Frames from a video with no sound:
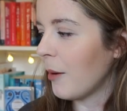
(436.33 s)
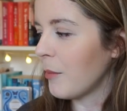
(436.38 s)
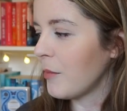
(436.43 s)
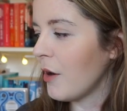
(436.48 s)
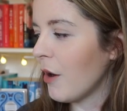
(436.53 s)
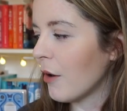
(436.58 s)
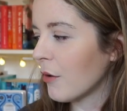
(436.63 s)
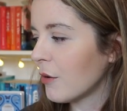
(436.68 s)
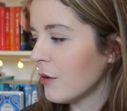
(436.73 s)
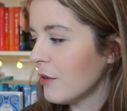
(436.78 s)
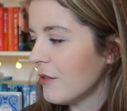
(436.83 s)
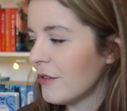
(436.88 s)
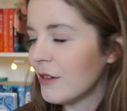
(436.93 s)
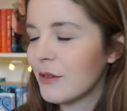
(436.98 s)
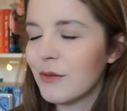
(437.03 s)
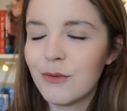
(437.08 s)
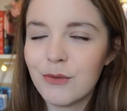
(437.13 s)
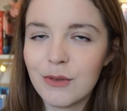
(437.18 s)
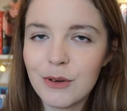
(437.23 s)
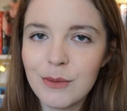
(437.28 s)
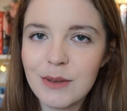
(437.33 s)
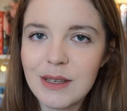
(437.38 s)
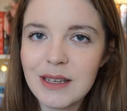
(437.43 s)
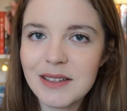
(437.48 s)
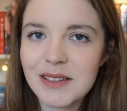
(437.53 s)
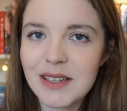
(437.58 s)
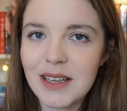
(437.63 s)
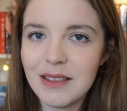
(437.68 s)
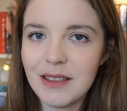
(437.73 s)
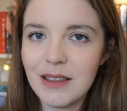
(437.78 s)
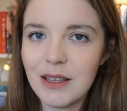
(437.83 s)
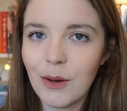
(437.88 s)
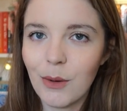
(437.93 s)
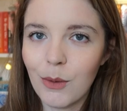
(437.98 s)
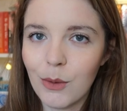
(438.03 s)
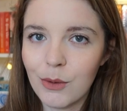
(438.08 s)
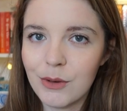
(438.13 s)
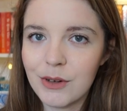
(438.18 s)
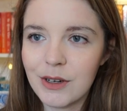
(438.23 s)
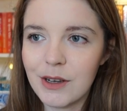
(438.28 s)
I'm not going to run through these in the
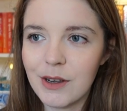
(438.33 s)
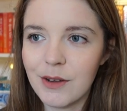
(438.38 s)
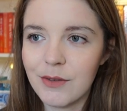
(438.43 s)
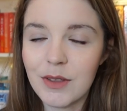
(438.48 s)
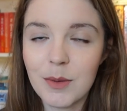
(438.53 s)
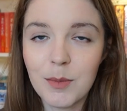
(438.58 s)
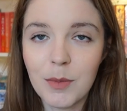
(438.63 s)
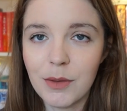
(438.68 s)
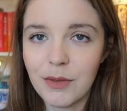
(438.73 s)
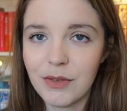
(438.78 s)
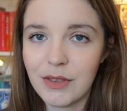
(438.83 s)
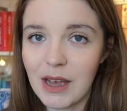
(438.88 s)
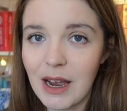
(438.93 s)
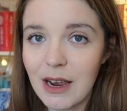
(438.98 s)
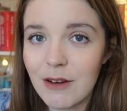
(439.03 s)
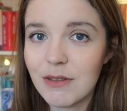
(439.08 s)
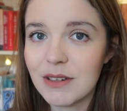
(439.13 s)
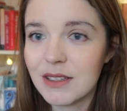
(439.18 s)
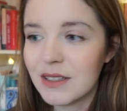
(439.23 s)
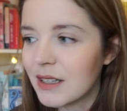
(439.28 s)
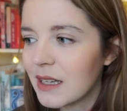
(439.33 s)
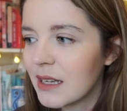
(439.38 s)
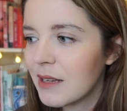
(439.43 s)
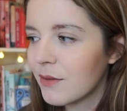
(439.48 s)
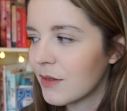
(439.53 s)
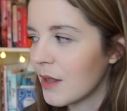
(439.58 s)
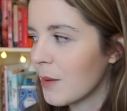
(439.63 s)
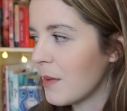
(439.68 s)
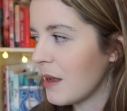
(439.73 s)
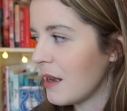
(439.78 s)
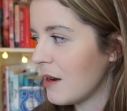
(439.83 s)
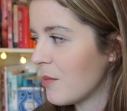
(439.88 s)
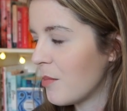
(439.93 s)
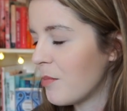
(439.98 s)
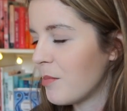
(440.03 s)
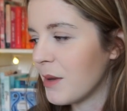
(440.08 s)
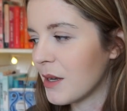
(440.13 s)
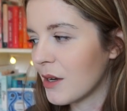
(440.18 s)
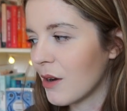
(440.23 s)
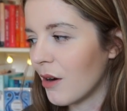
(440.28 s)
order of the month that I received them in
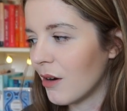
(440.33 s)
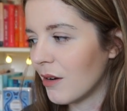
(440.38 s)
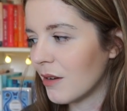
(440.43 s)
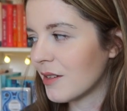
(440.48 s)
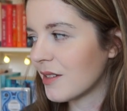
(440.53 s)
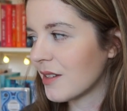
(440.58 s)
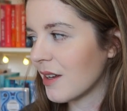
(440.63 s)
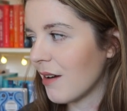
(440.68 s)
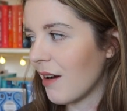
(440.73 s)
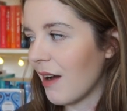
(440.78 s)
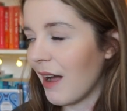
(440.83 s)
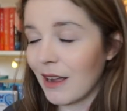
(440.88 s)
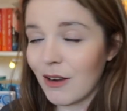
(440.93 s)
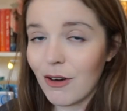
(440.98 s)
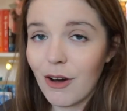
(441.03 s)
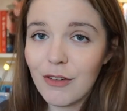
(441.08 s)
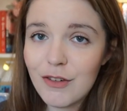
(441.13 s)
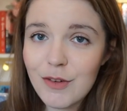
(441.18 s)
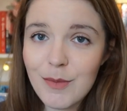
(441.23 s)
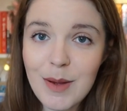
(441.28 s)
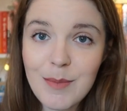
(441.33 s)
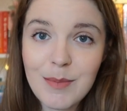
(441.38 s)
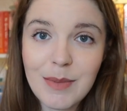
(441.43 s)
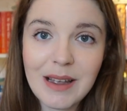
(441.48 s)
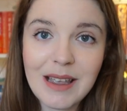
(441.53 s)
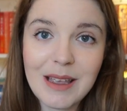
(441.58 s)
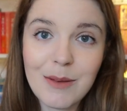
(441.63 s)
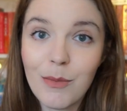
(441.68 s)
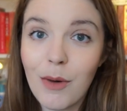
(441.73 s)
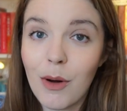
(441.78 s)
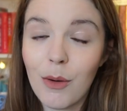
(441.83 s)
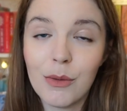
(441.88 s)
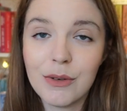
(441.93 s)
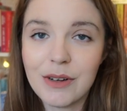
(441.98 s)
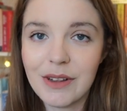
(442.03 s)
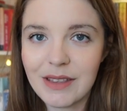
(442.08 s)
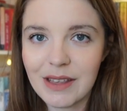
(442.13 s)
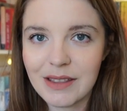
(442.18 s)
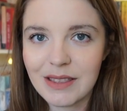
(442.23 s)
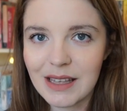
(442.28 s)
because I can't remember in what
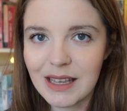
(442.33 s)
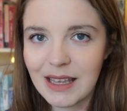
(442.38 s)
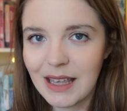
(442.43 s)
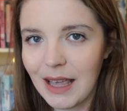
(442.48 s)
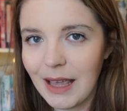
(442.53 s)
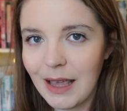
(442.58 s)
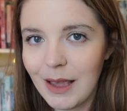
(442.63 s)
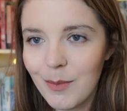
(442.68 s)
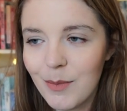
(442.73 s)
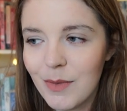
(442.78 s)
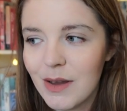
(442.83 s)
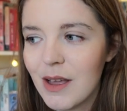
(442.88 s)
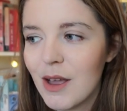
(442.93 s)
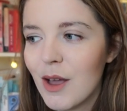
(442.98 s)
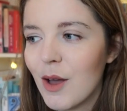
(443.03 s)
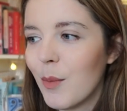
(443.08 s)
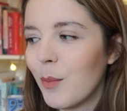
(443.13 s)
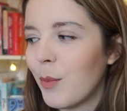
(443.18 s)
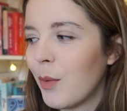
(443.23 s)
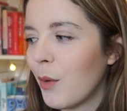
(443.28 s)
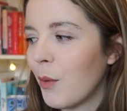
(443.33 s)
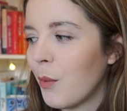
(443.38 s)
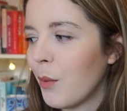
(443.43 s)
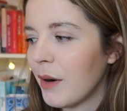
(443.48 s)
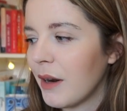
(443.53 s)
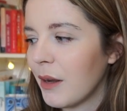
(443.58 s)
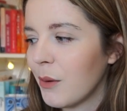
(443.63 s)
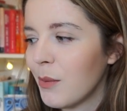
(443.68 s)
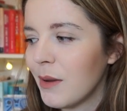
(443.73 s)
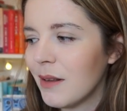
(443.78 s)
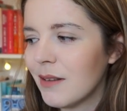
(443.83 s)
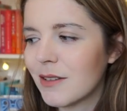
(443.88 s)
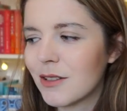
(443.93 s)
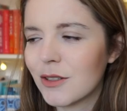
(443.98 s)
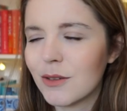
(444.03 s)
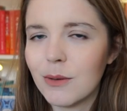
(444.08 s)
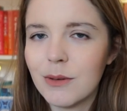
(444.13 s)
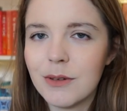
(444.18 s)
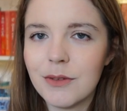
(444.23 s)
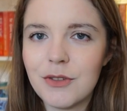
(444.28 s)
order that they came, but what I will
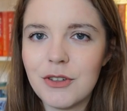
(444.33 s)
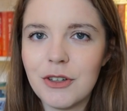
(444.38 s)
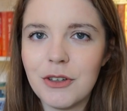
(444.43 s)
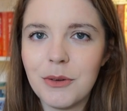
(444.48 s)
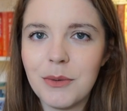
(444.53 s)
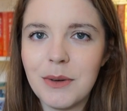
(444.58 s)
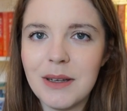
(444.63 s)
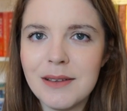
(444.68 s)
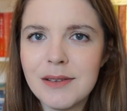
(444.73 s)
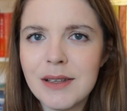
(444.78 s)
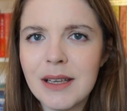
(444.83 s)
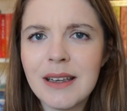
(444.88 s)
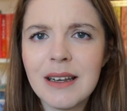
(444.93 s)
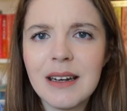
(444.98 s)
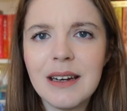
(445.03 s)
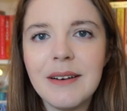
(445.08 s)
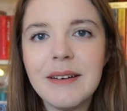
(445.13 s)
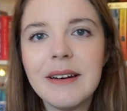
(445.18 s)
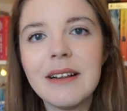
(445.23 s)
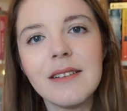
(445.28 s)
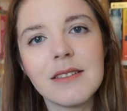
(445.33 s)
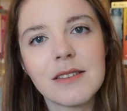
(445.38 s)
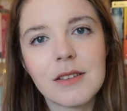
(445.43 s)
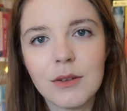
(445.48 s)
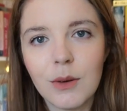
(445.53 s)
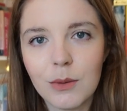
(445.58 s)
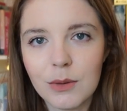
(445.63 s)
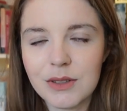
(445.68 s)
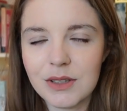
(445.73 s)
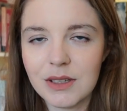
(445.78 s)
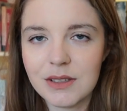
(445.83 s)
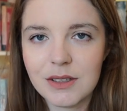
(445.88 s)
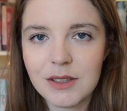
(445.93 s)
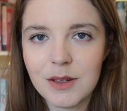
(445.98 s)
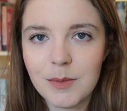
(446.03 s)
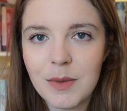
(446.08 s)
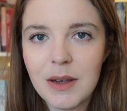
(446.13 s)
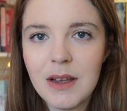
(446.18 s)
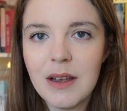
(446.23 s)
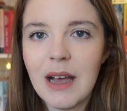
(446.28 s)
sort of do is like a little score
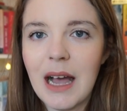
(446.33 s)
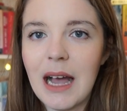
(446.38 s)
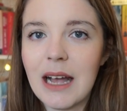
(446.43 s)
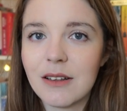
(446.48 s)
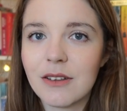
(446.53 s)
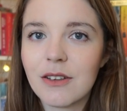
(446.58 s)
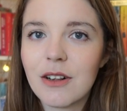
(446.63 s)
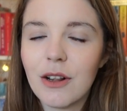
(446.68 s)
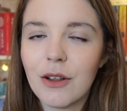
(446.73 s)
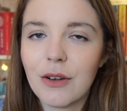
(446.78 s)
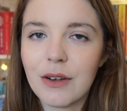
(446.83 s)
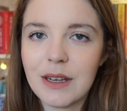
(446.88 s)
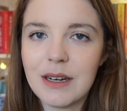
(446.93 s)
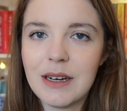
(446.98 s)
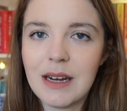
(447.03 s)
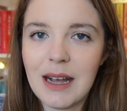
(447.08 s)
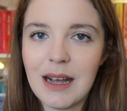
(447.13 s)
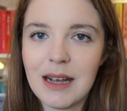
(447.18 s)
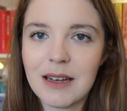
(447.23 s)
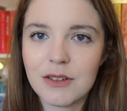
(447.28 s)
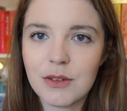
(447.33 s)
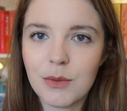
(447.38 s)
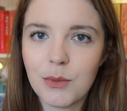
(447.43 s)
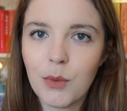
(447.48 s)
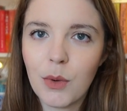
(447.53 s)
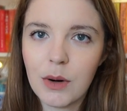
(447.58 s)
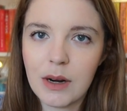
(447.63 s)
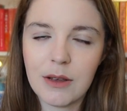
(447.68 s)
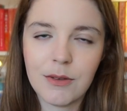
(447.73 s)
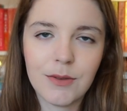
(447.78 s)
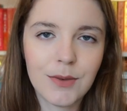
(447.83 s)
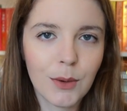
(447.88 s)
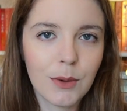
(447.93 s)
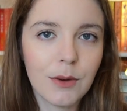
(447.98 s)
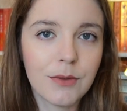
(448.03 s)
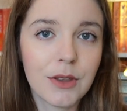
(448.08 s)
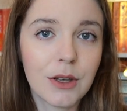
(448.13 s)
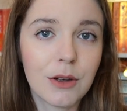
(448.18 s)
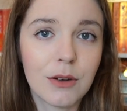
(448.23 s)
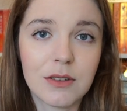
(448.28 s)
system and looking at what I
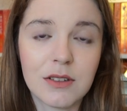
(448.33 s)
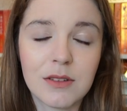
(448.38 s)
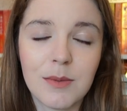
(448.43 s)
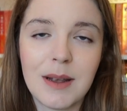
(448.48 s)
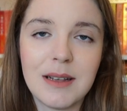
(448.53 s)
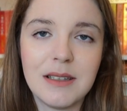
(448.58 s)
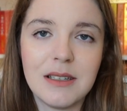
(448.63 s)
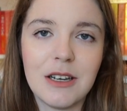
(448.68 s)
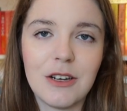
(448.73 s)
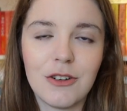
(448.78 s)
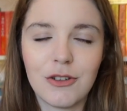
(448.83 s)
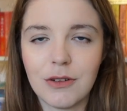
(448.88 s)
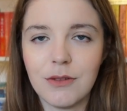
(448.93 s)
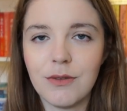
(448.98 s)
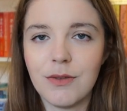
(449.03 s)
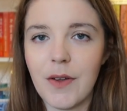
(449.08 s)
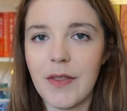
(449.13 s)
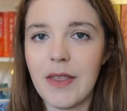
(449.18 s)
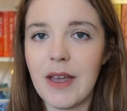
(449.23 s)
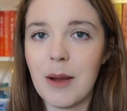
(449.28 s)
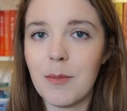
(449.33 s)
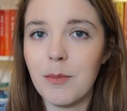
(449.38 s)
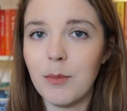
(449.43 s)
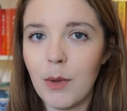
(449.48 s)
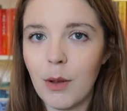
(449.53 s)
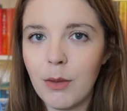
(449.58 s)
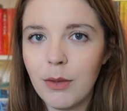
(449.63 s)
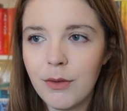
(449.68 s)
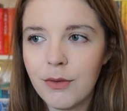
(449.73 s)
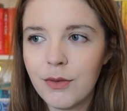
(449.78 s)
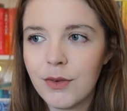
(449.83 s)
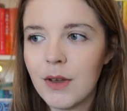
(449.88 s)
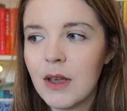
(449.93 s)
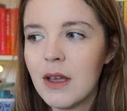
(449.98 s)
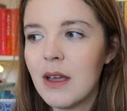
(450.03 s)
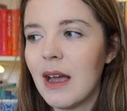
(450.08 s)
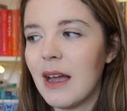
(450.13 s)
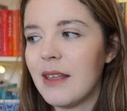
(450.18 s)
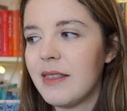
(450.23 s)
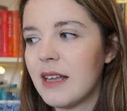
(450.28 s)
thought of the customization for that month
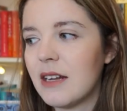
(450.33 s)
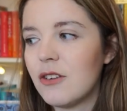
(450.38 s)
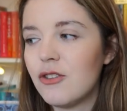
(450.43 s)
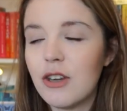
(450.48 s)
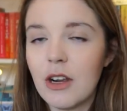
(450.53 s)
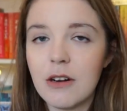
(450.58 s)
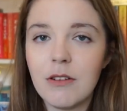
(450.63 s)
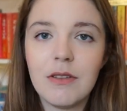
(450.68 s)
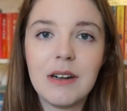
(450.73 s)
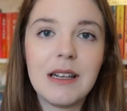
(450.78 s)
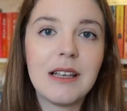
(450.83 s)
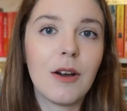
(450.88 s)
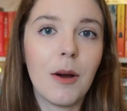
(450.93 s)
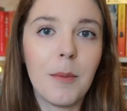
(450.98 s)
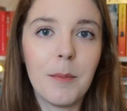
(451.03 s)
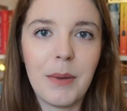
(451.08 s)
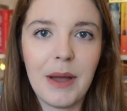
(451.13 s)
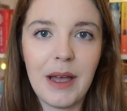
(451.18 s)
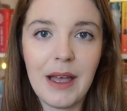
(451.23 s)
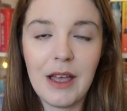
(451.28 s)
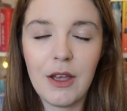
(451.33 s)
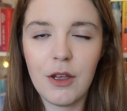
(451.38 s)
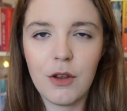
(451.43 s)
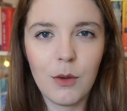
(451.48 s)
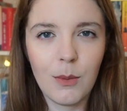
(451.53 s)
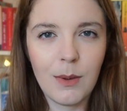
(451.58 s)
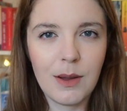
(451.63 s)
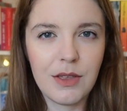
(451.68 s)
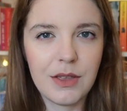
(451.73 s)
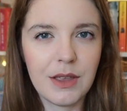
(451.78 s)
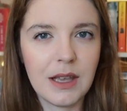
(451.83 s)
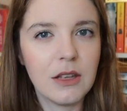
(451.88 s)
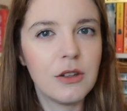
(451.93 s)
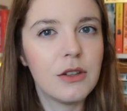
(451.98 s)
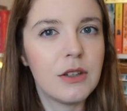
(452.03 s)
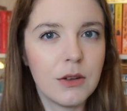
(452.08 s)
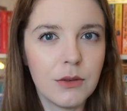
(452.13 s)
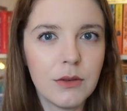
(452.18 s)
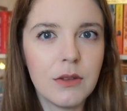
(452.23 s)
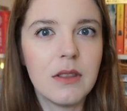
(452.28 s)
and then generally compare who I
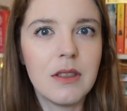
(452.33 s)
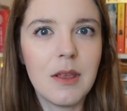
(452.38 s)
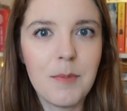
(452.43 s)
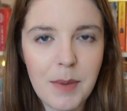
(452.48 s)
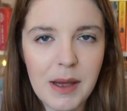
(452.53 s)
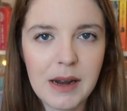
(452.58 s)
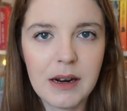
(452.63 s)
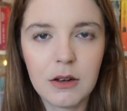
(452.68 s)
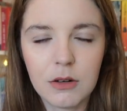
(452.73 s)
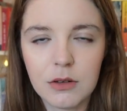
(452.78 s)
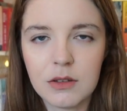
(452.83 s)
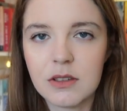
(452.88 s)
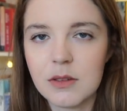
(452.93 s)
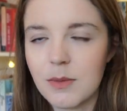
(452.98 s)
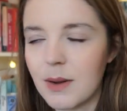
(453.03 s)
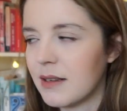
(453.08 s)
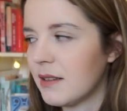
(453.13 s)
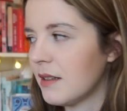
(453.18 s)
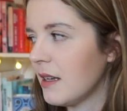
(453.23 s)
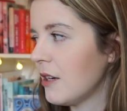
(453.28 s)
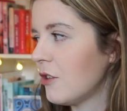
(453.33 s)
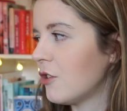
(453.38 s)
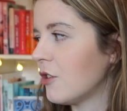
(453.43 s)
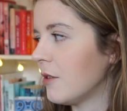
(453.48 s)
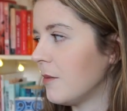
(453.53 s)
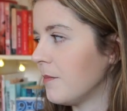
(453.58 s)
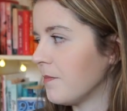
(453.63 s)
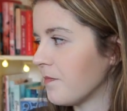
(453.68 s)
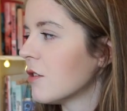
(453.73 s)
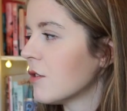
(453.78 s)
think done the better customization.